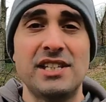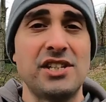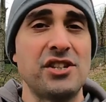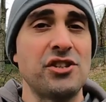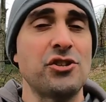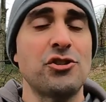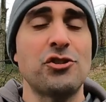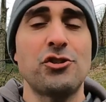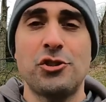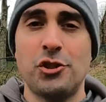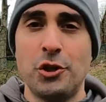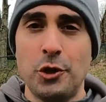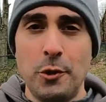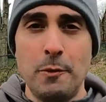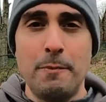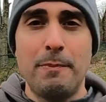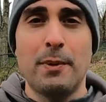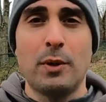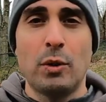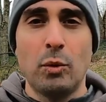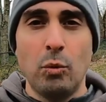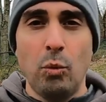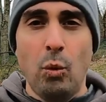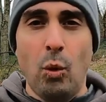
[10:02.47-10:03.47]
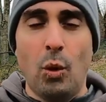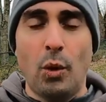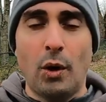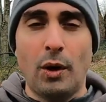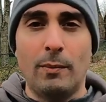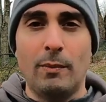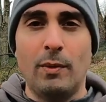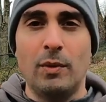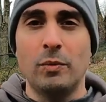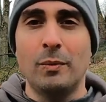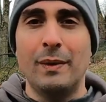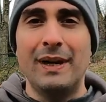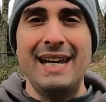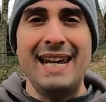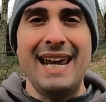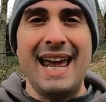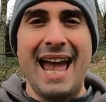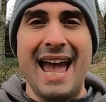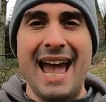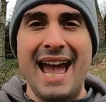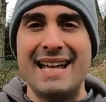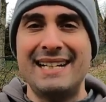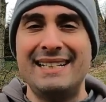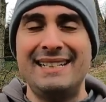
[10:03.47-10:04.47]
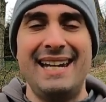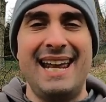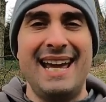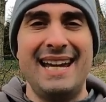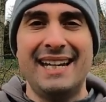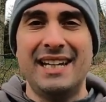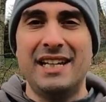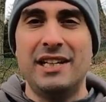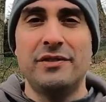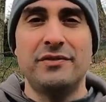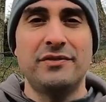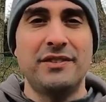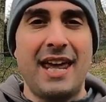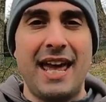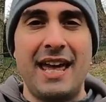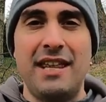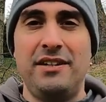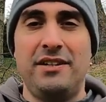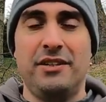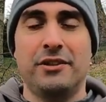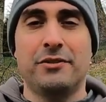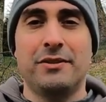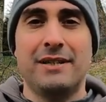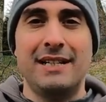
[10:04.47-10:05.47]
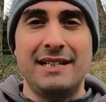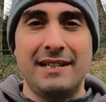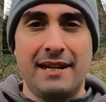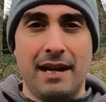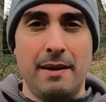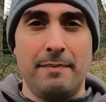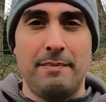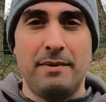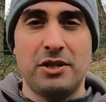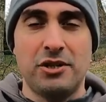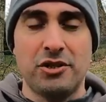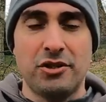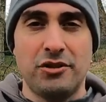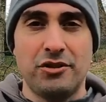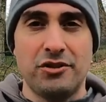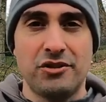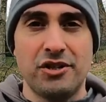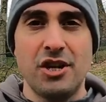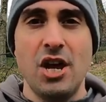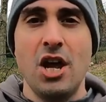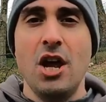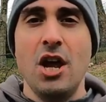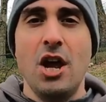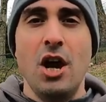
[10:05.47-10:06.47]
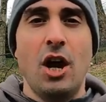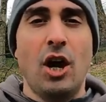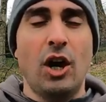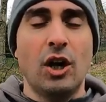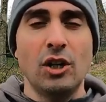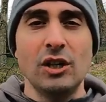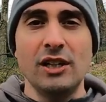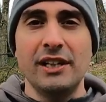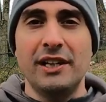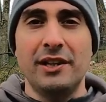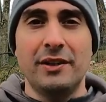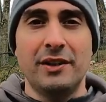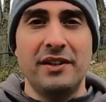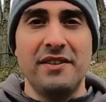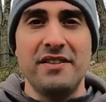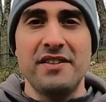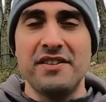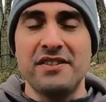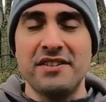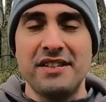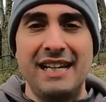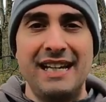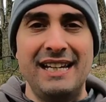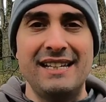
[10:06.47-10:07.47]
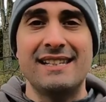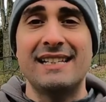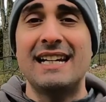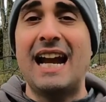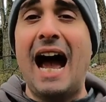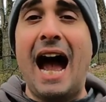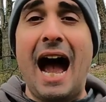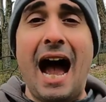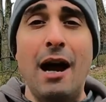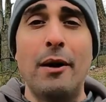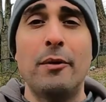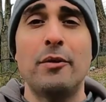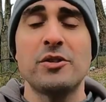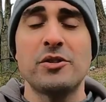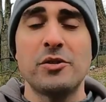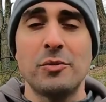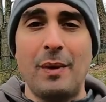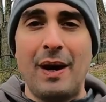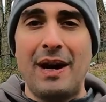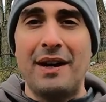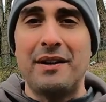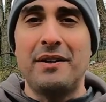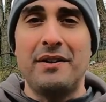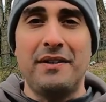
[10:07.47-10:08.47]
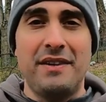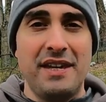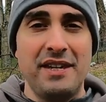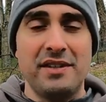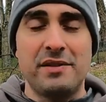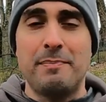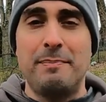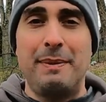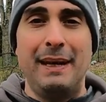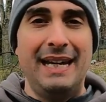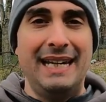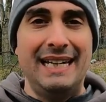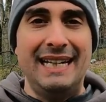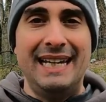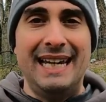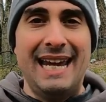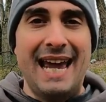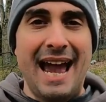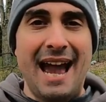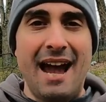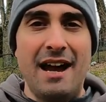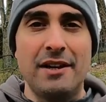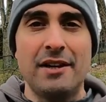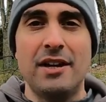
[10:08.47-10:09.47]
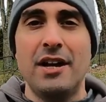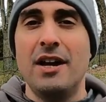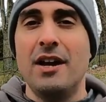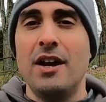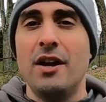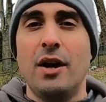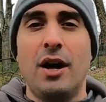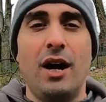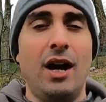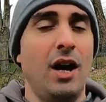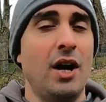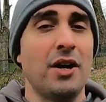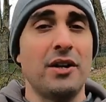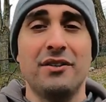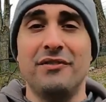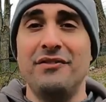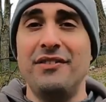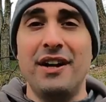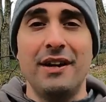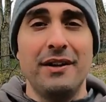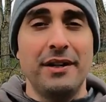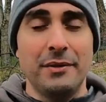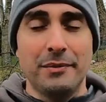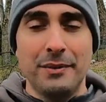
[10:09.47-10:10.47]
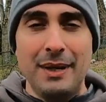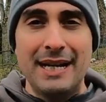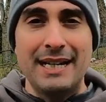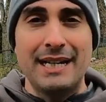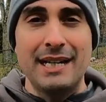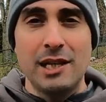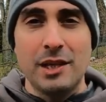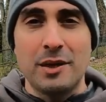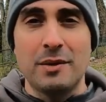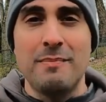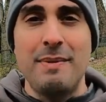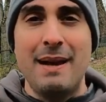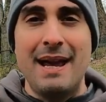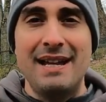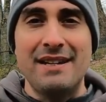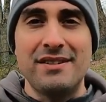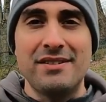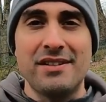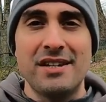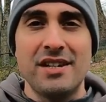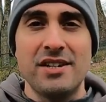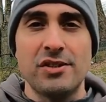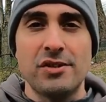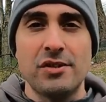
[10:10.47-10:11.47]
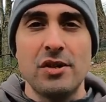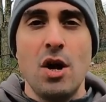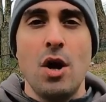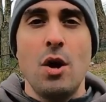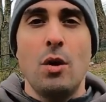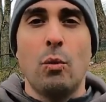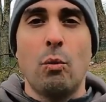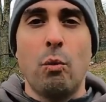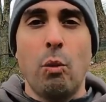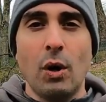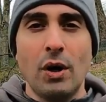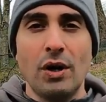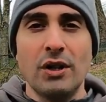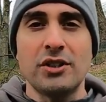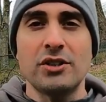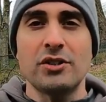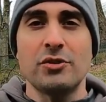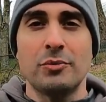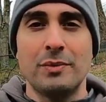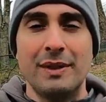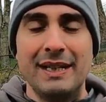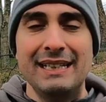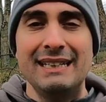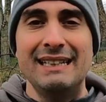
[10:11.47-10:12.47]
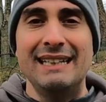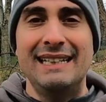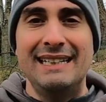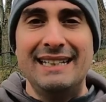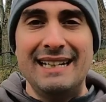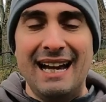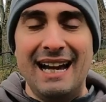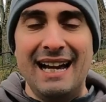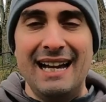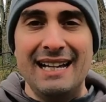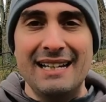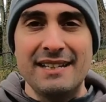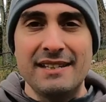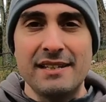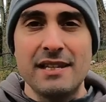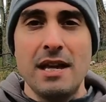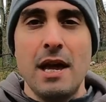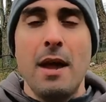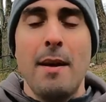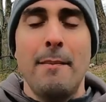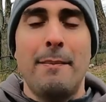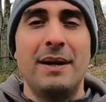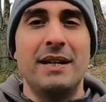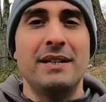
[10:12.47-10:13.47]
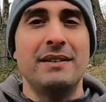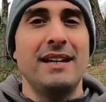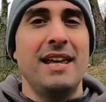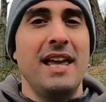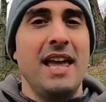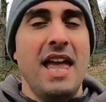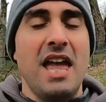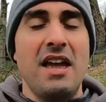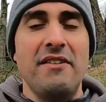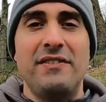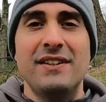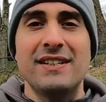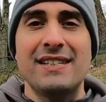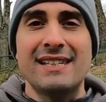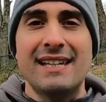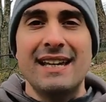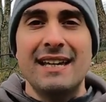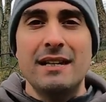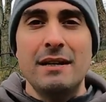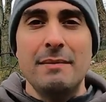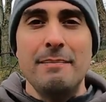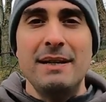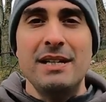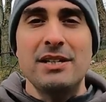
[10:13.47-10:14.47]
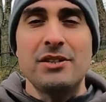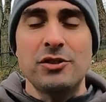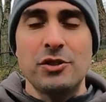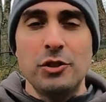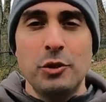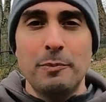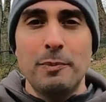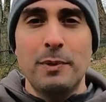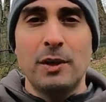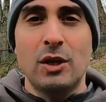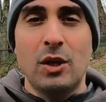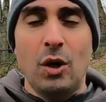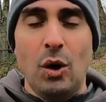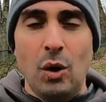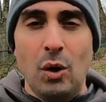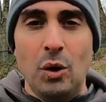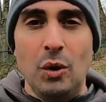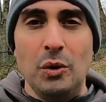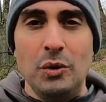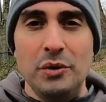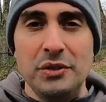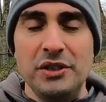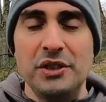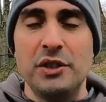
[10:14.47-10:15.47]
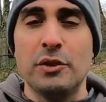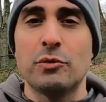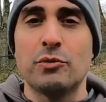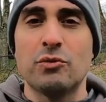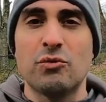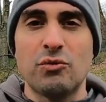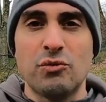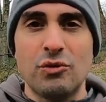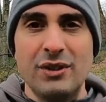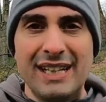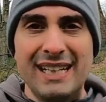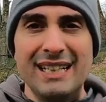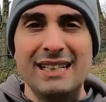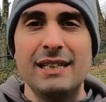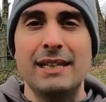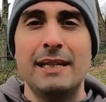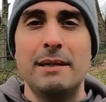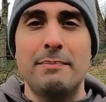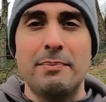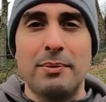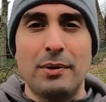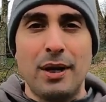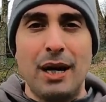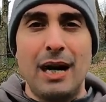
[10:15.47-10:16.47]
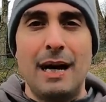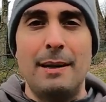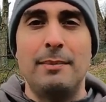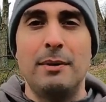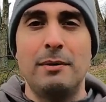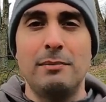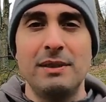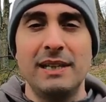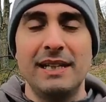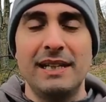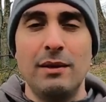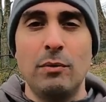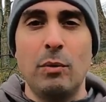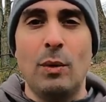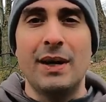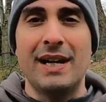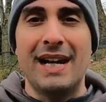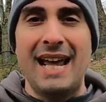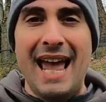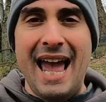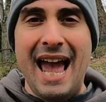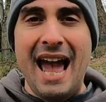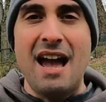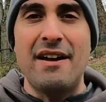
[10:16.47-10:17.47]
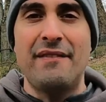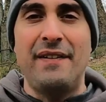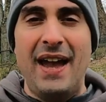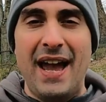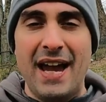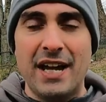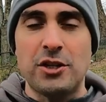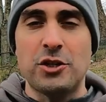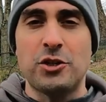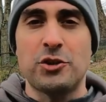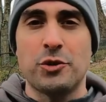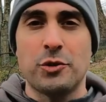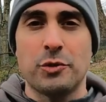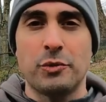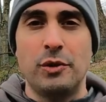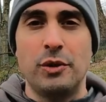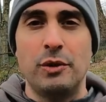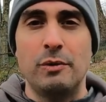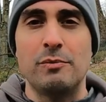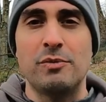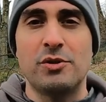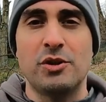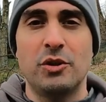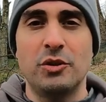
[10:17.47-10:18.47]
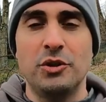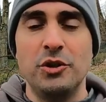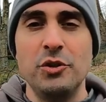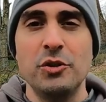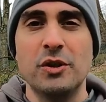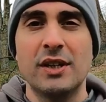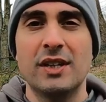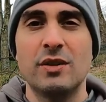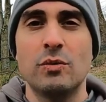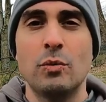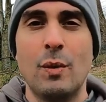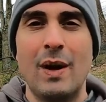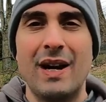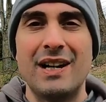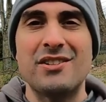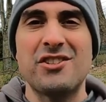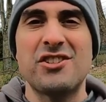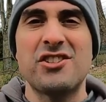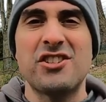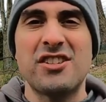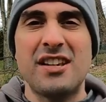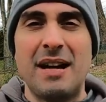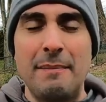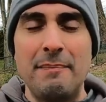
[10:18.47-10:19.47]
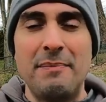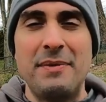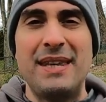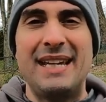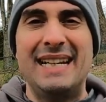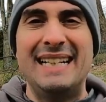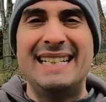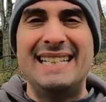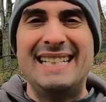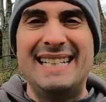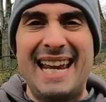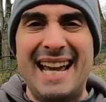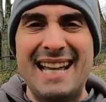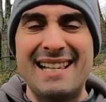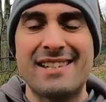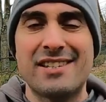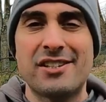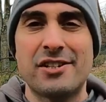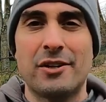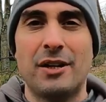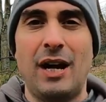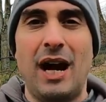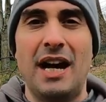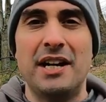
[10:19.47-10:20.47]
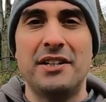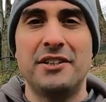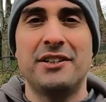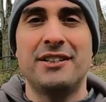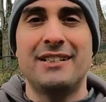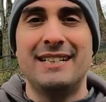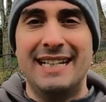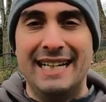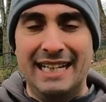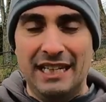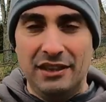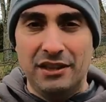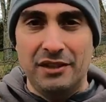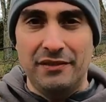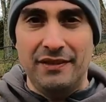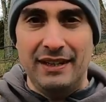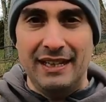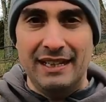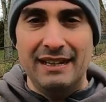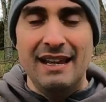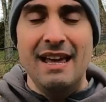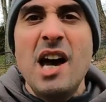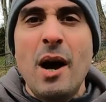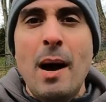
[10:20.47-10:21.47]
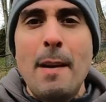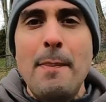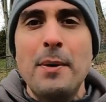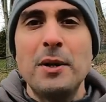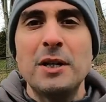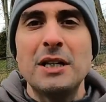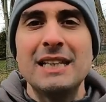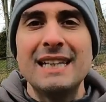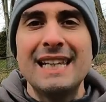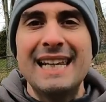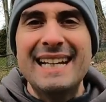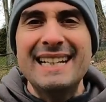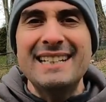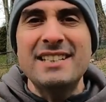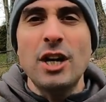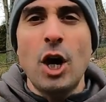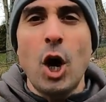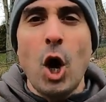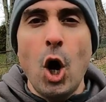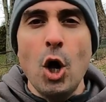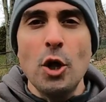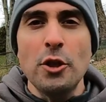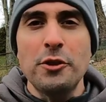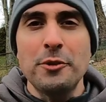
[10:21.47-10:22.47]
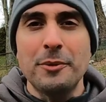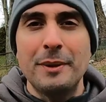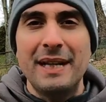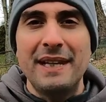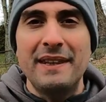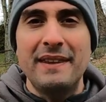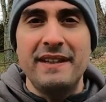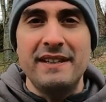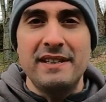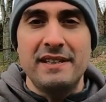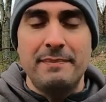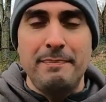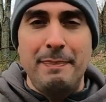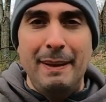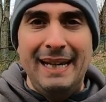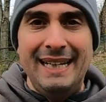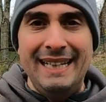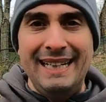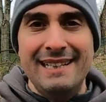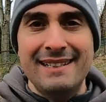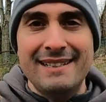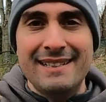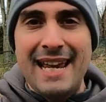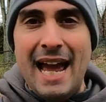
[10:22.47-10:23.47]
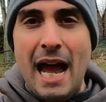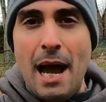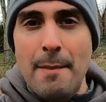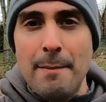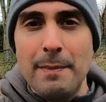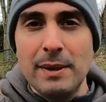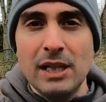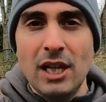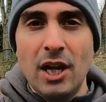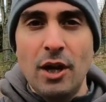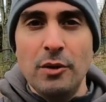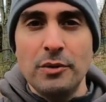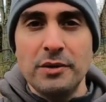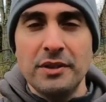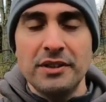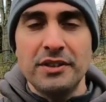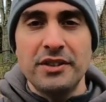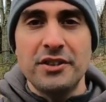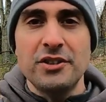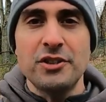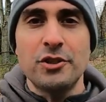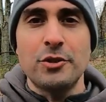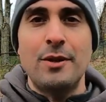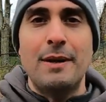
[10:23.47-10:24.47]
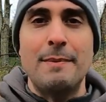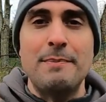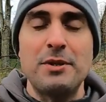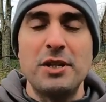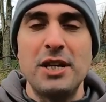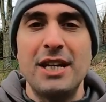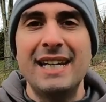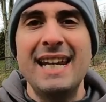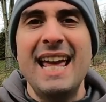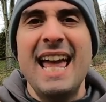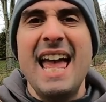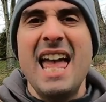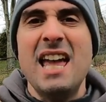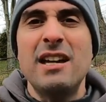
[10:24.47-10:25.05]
It's super warm. When we had negative 10 degree temperatures earlier in the season, I was wearing this beanie out uh, on a very regular basis. Works really nice, but if it's gonna be super cold, you really probably wanna have extra room so you can wear something denser underneath of it. Now I'll put a link to all three of these beanies down below in the description.